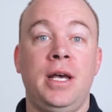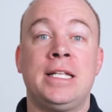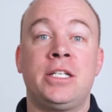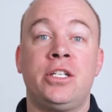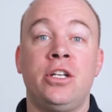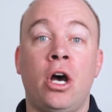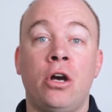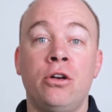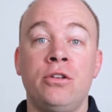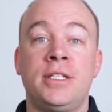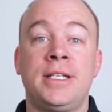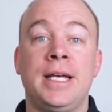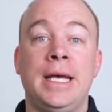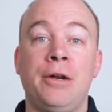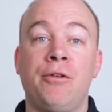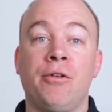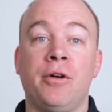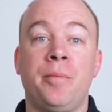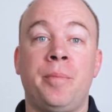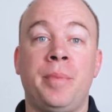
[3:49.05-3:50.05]
It's no
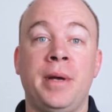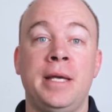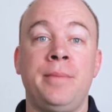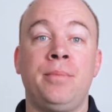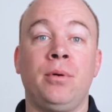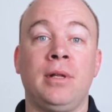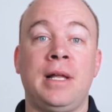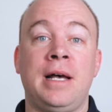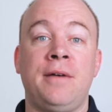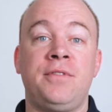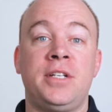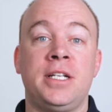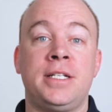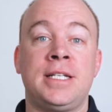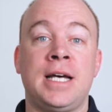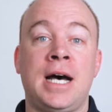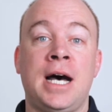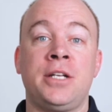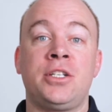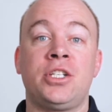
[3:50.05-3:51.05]
secret people love to
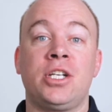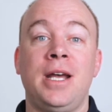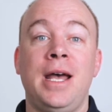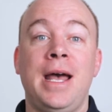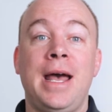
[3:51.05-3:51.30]
touch